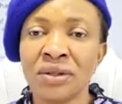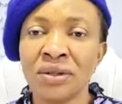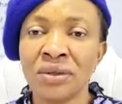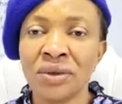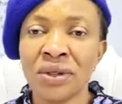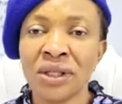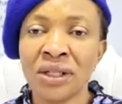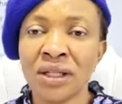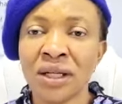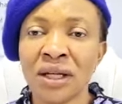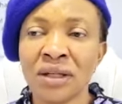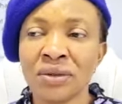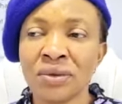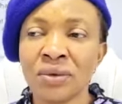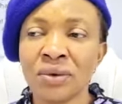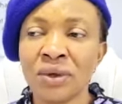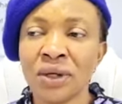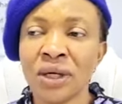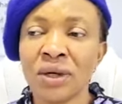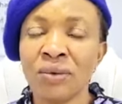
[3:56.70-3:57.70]
knowing that,
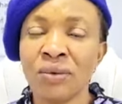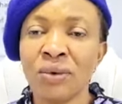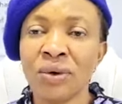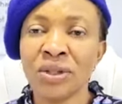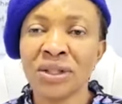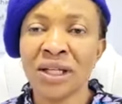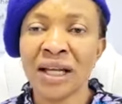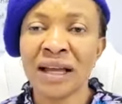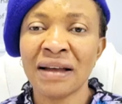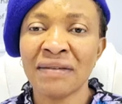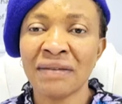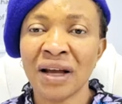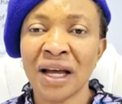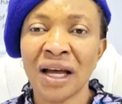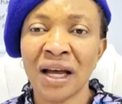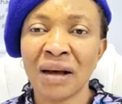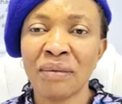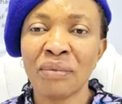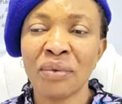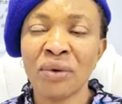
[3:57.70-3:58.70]
okay, whatever
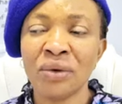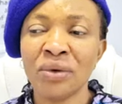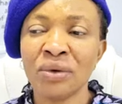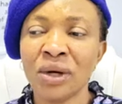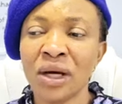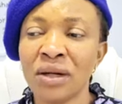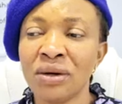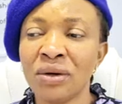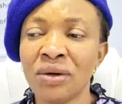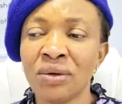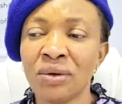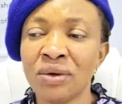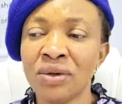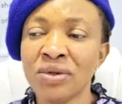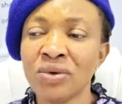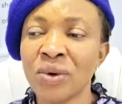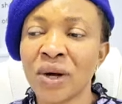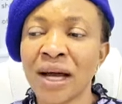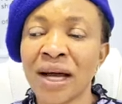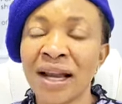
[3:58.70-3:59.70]
happened, you are not going
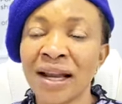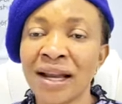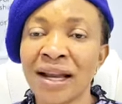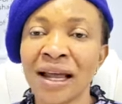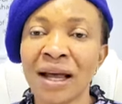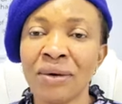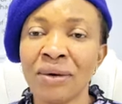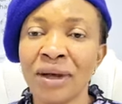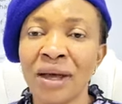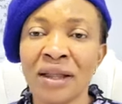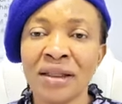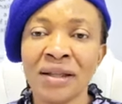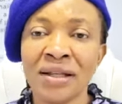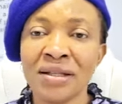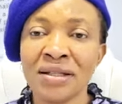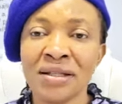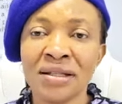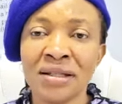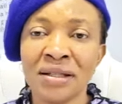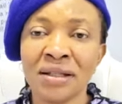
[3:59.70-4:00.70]
to allow
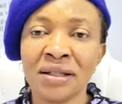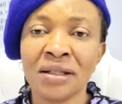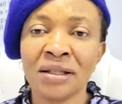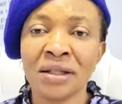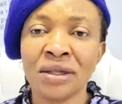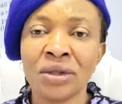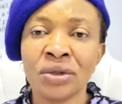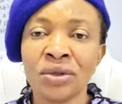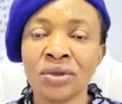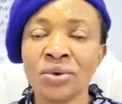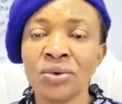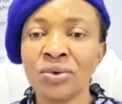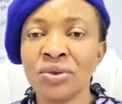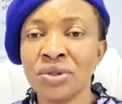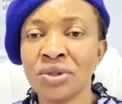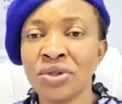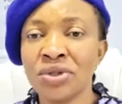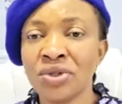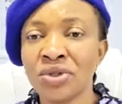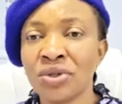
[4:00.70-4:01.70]
anything to
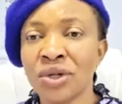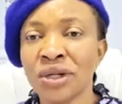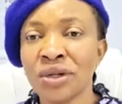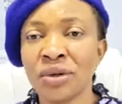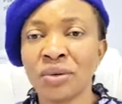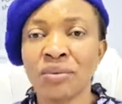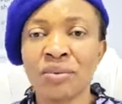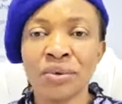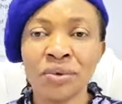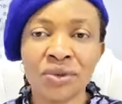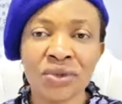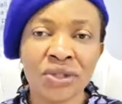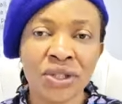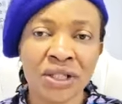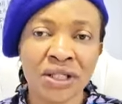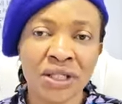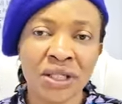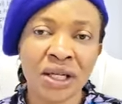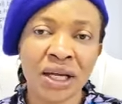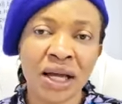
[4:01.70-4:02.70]
destroy your
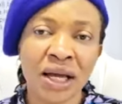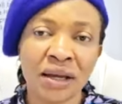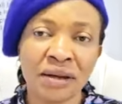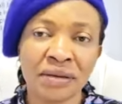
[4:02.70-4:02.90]
process in